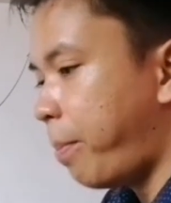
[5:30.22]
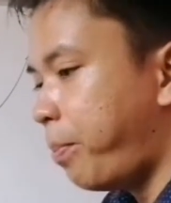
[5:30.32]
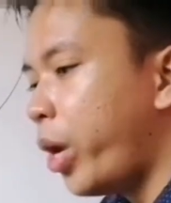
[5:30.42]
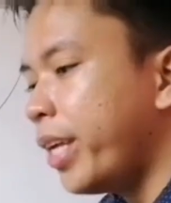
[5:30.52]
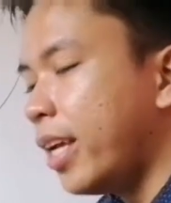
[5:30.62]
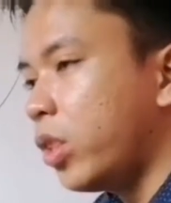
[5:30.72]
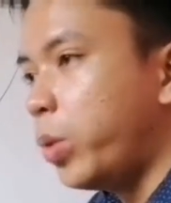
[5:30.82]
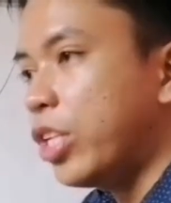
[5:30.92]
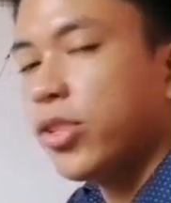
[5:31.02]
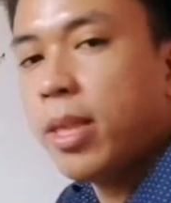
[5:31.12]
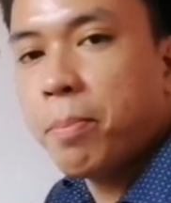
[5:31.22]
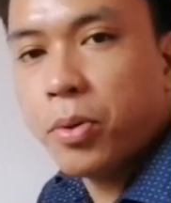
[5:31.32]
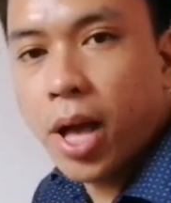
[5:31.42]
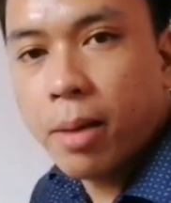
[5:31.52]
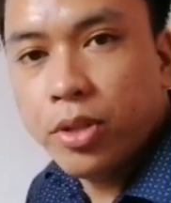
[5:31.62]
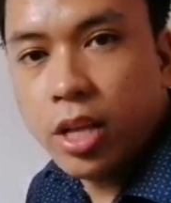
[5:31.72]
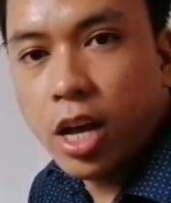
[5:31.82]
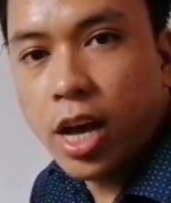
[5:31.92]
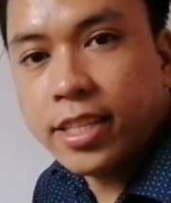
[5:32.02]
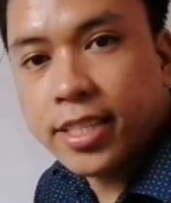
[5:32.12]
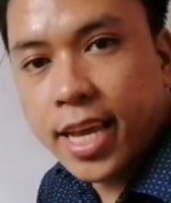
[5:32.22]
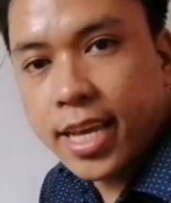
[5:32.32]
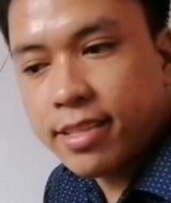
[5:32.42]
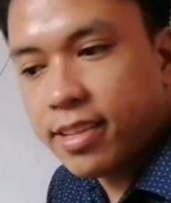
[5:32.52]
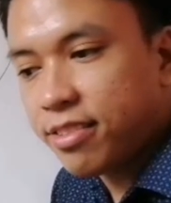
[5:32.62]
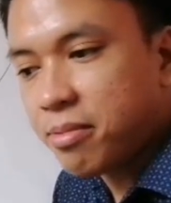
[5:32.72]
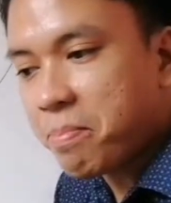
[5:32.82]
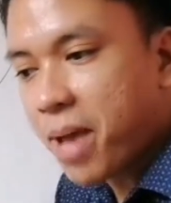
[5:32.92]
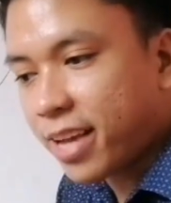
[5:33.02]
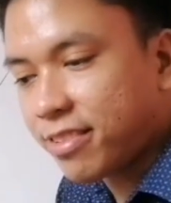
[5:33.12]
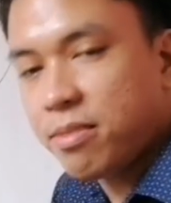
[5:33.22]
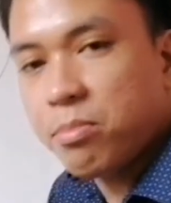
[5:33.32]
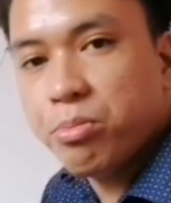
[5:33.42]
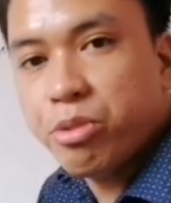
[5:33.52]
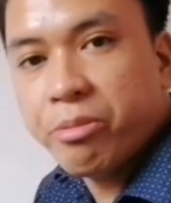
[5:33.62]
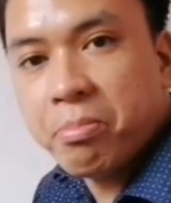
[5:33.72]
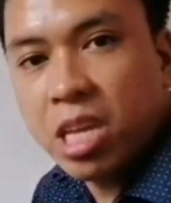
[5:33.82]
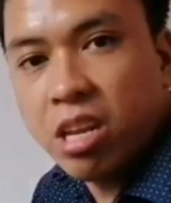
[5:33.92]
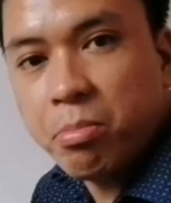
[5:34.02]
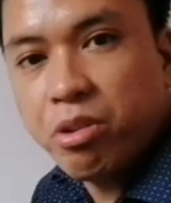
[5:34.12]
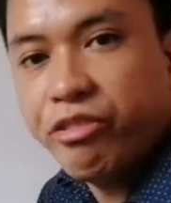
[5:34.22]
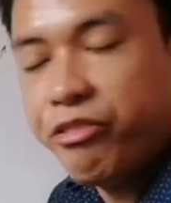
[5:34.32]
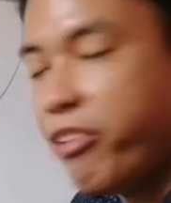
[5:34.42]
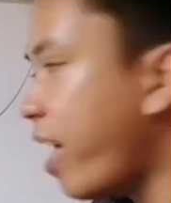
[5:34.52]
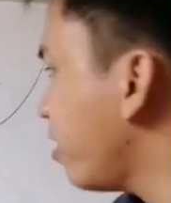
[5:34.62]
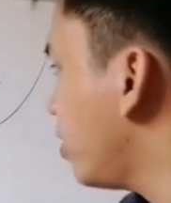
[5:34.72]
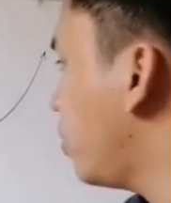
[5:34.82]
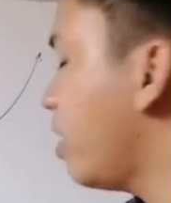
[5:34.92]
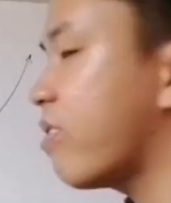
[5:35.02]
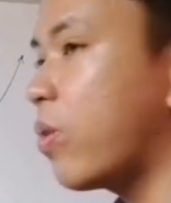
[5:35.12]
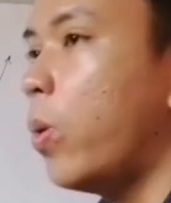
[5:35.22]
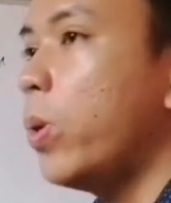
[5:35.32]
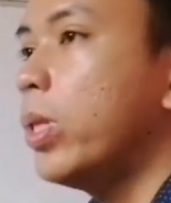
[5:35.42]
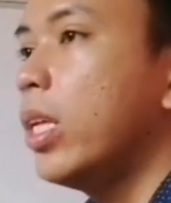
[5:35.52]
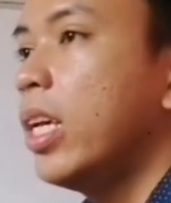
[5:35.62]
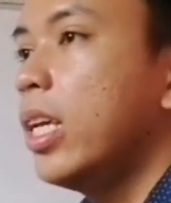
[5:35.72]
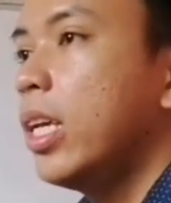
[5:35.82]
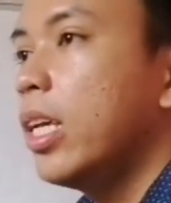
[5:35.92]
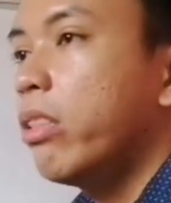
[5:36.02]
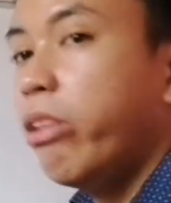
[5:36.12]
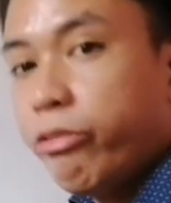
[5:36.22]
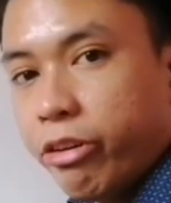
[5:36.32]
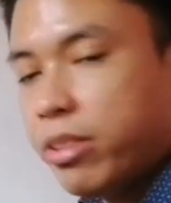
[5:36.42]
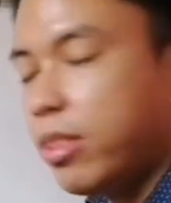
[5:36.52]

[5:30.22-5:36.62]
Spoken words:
a point at which the parabola attains its maximum or minimum value is called a